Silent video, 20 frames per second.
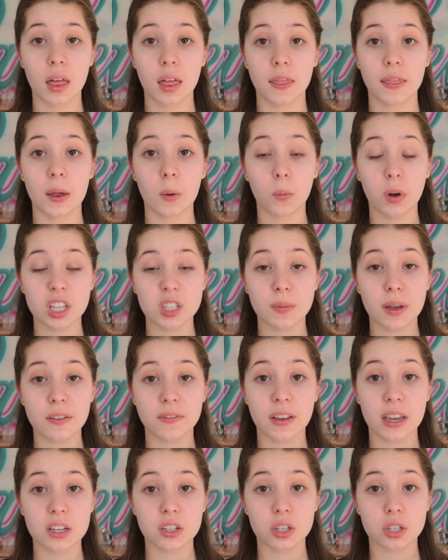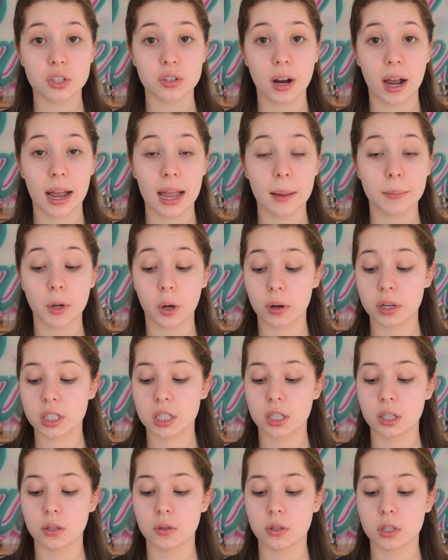Then once my face is dry, I'm going
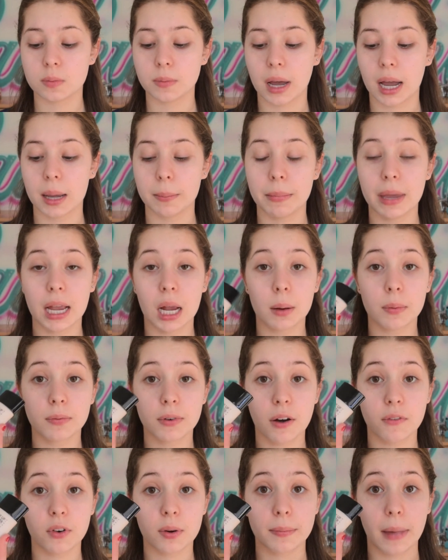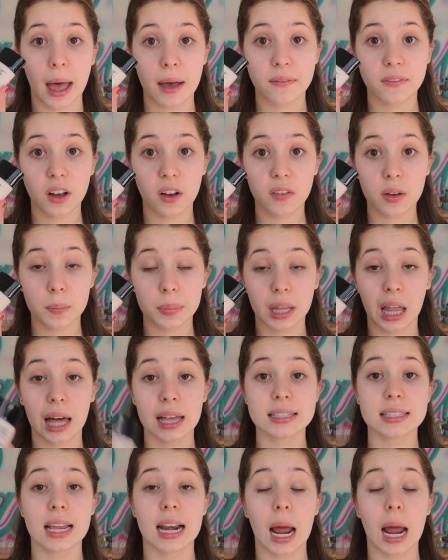to use my Mega Forever Matte Velvet Plus,